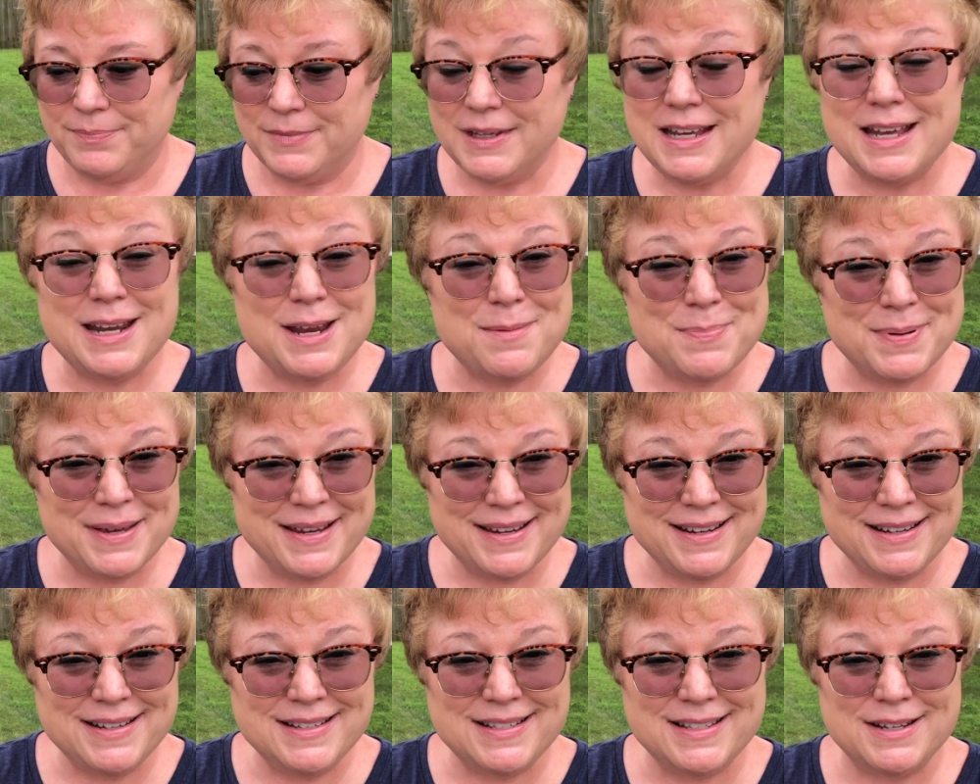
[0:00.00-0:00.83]
guinea
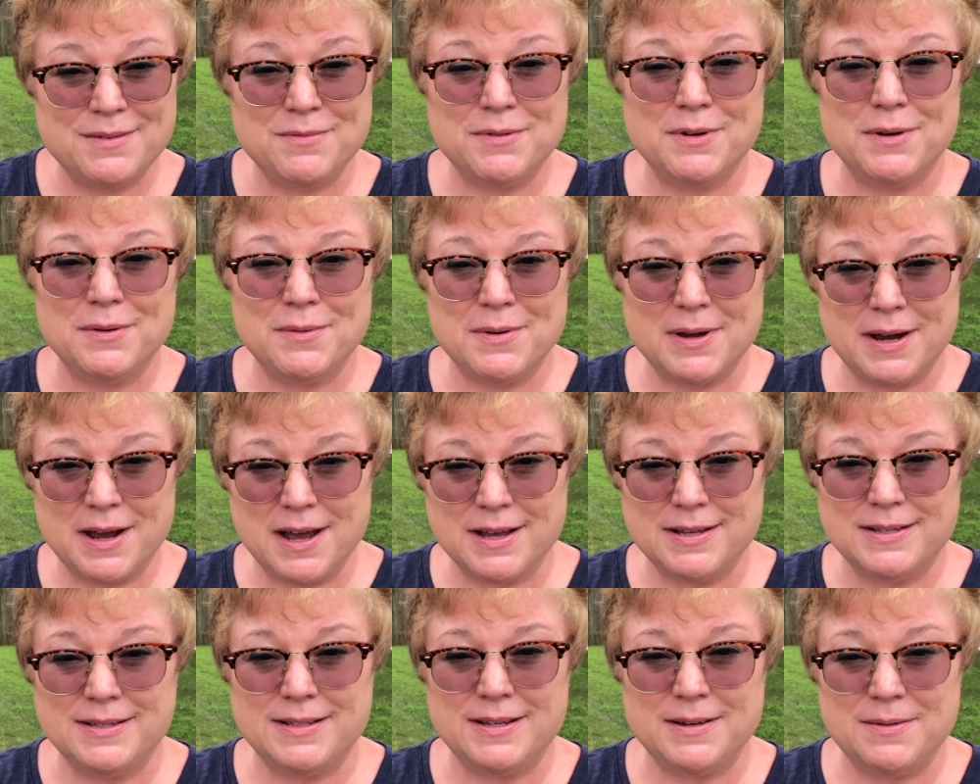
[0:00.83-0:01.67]
pigs, and we're
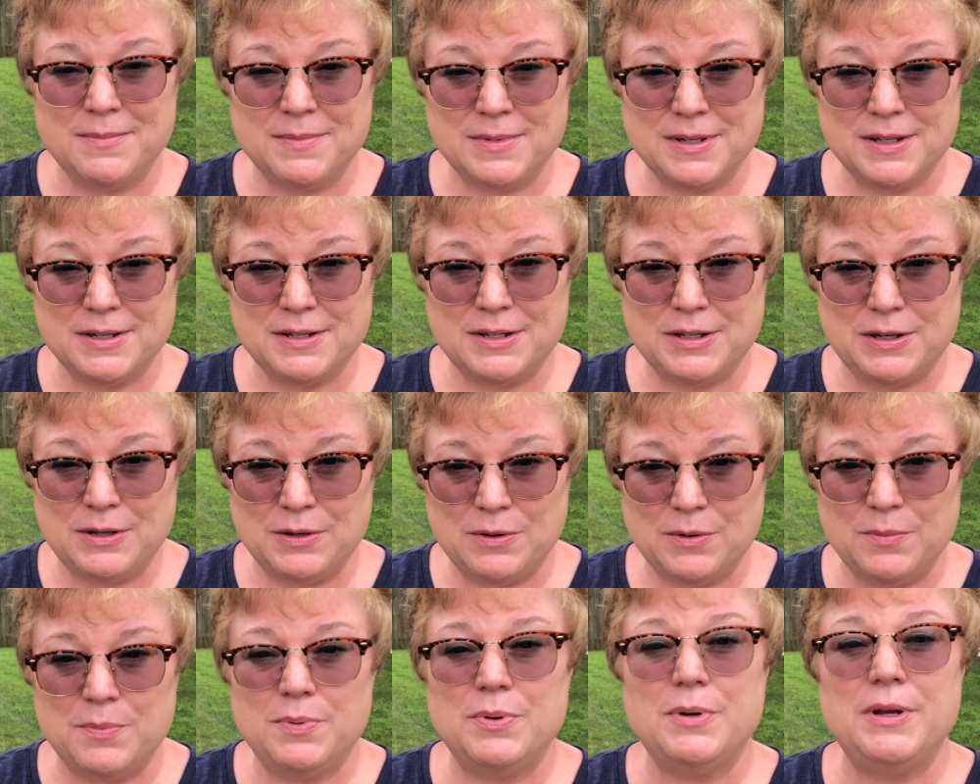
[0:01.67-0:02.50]
accustomed
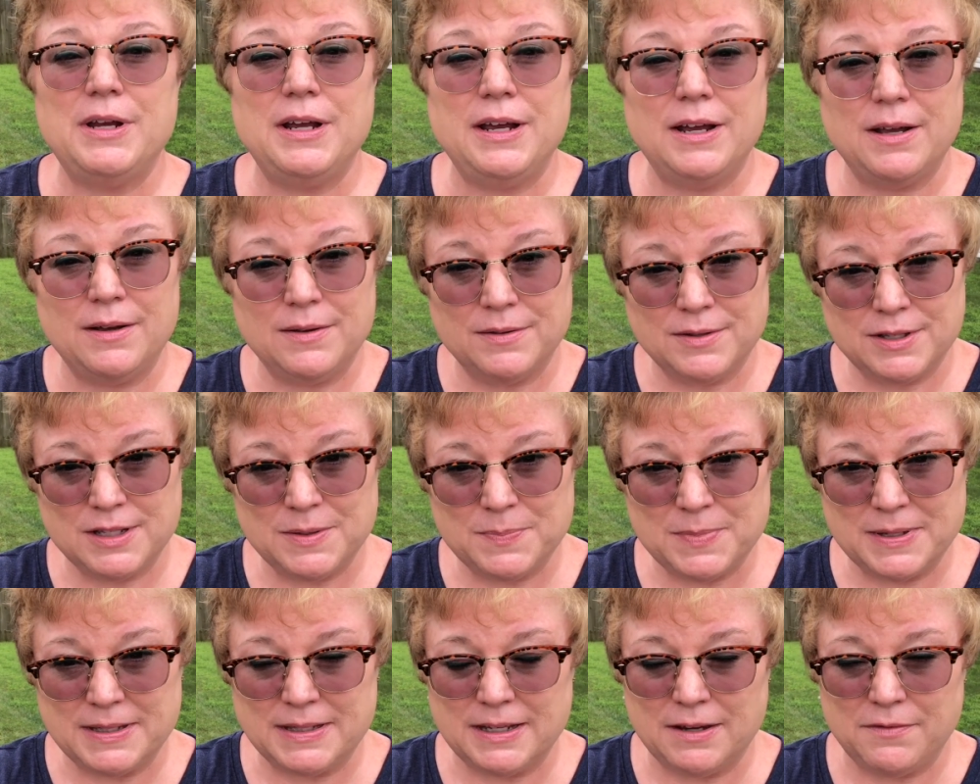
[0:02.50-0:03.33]
to putting
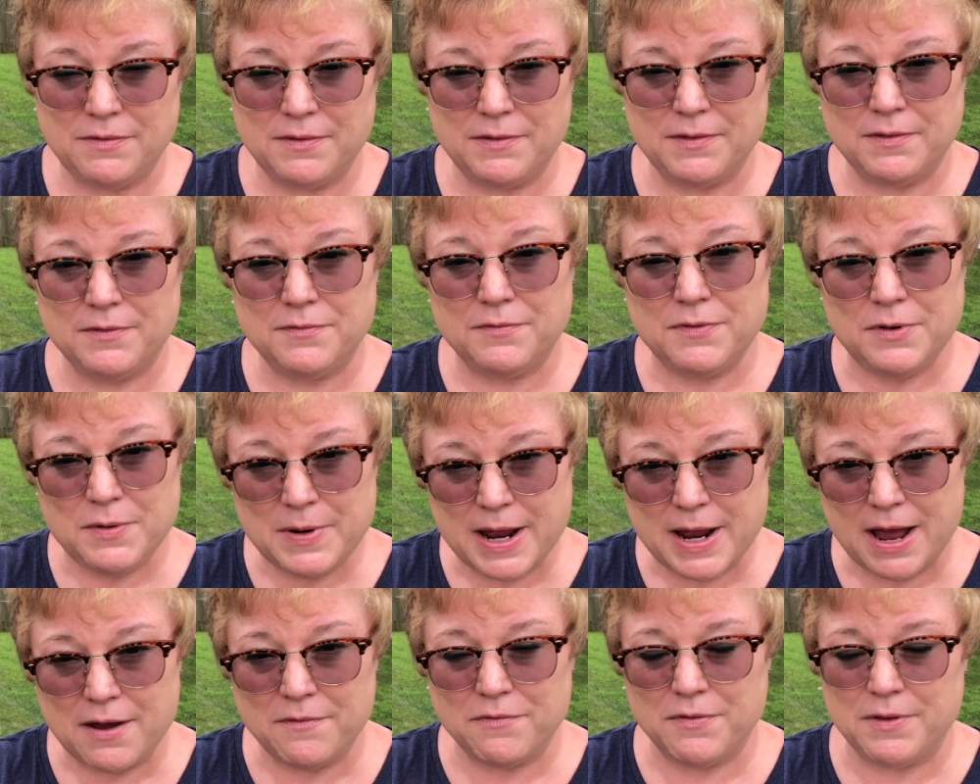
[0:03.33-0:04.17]
specific food
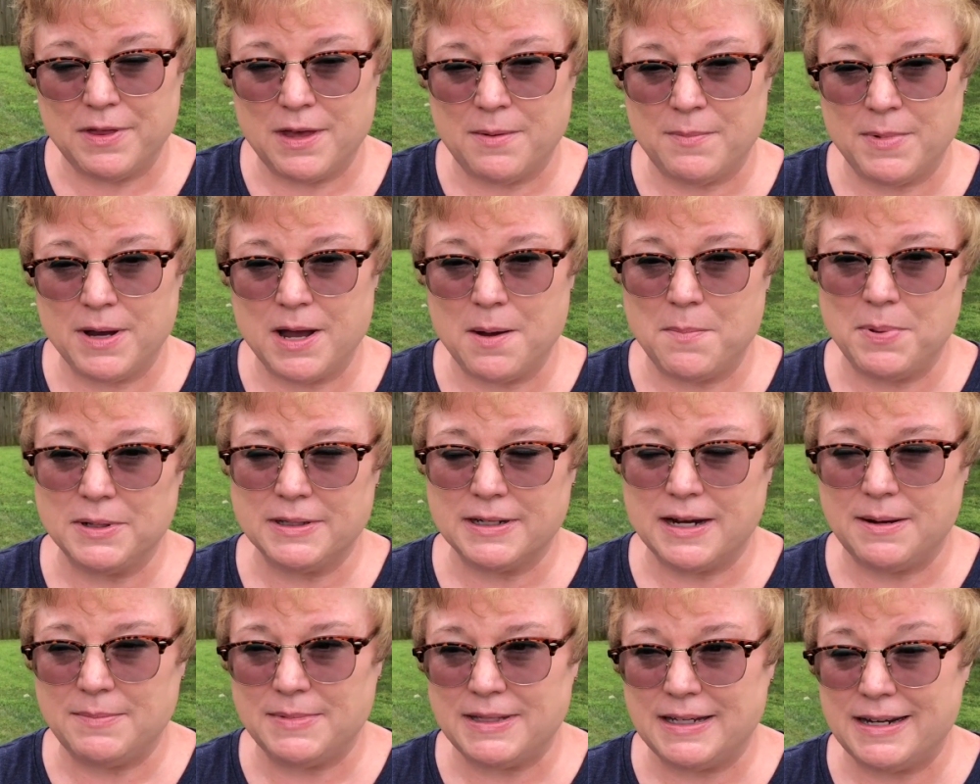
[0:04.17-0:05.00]
out for them a couple
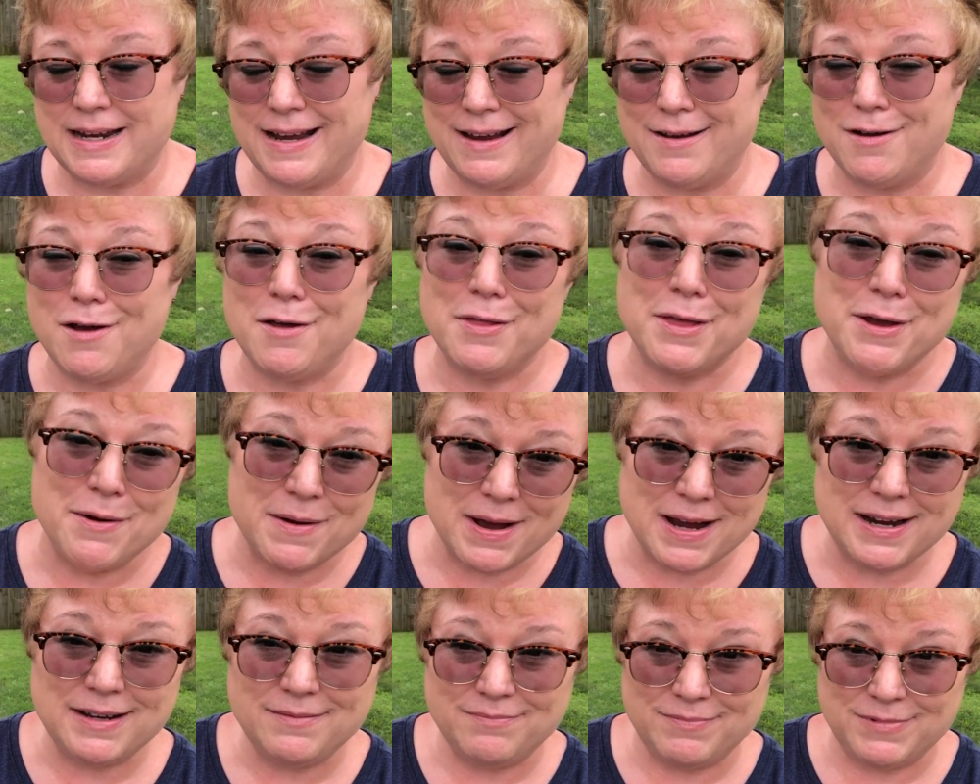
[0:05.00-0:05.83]
times a day. Although
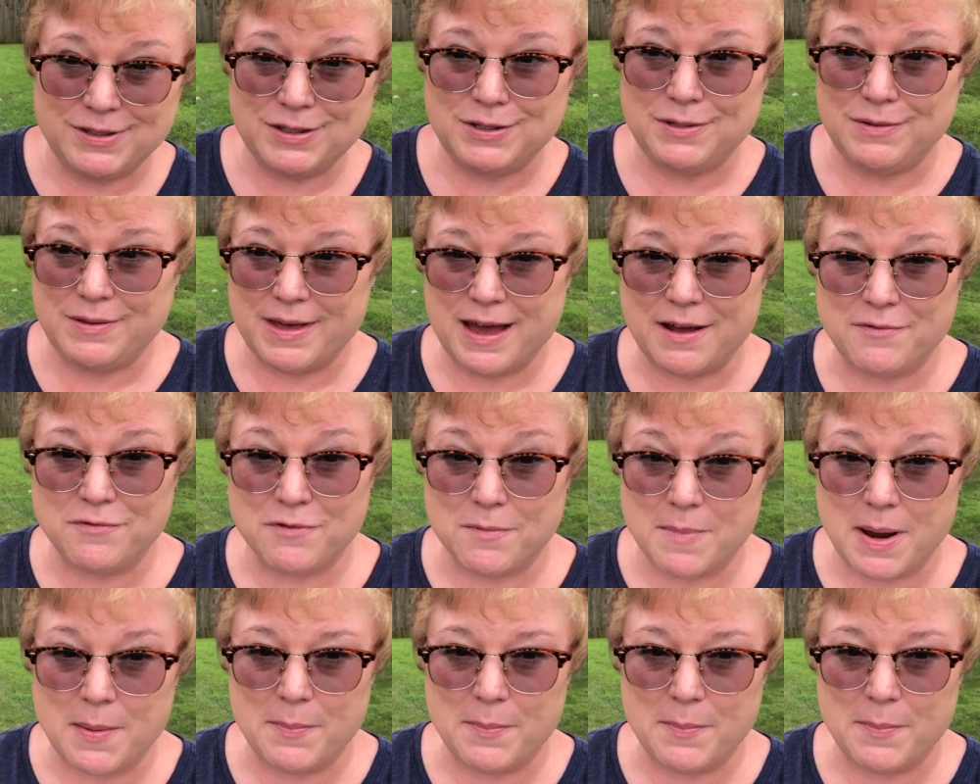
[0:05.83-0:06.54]
I do that for my